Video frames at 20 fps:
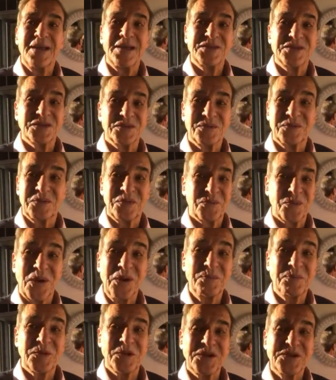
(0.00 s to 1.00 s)
It's a
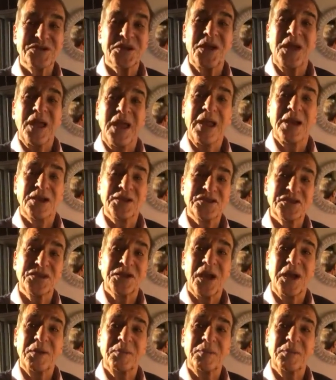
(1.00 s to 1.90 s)
great place. Hey, listen,